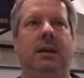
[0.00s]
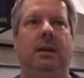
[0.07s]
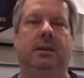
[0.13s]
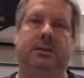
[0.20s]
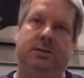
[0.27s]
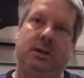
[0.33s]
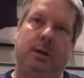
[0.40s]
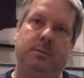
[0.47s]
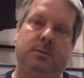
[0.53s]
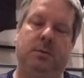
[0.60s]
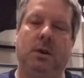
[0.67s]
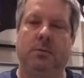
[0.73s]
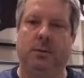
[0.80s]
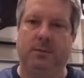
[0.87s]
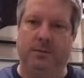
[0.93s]
and it stops
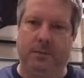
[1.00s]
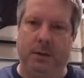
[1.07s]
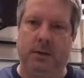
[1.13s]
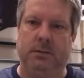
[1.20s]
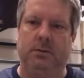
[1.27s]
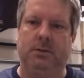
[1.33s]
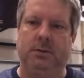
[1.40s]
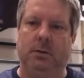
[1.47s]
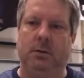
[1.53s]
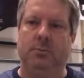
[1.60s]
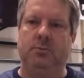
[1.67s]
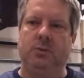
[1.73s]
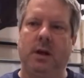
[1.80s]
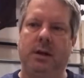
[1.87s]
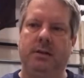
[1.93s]
becoming fun. So
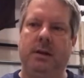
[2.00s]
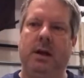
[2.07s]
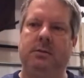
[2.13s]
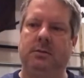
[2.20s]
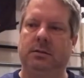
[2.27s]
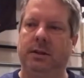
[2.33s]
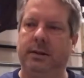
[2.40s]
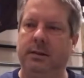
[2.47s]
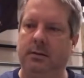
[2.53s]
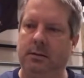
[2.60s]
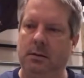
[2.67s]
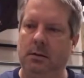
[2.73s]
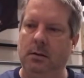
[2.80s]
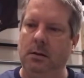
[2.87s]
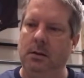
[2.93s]
I'm trying not to let
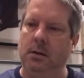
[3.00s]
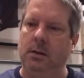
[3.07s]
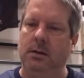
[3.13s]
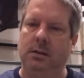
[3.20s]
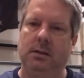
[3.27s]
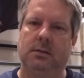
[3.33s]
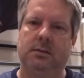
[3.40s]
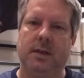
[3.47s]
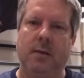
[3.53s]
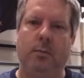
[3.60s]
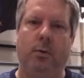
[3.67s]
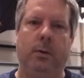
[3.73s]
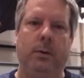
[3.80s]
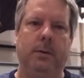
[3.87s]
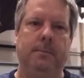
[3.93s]
it get to that
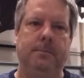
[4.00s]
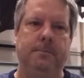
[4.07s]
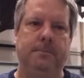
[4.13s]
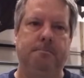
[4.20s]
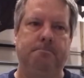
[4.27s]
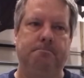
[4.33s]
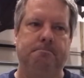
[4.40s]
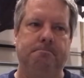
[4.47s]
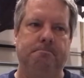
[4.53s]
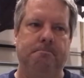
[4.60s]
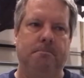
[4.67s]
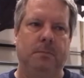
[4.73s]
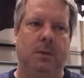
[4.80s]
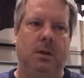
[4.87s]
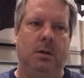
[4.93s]
point.
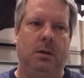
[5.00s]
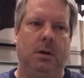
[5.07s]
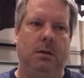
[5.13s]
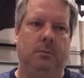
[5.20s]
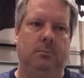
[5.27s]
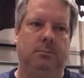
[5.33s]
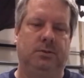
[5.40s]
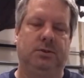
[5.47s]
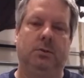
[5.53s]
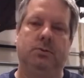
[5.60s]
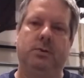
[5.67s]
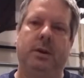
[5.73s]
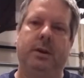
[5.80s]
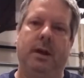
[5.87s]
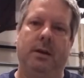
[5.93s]
I'm still
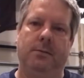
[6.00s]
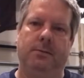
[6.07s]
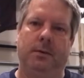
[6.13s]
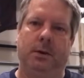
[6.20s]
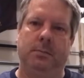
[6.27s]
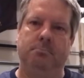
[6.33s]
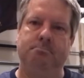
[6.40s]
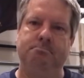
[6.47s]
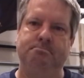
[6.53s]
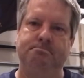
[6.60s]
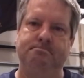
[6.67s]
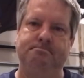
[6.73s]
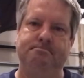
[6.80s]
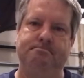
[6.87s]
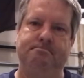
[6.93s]
trying to have fun.
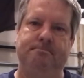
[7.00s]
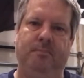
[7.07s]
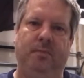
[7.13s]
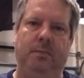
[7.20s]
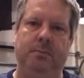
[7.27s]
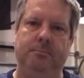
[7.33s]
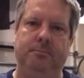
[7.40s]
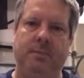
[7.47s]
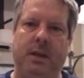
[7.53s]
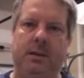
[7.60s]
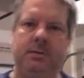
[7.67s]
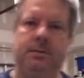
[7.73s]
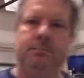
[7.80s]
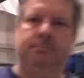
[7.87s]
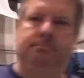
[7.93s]

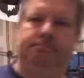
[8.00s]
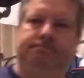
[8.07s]
Thanks.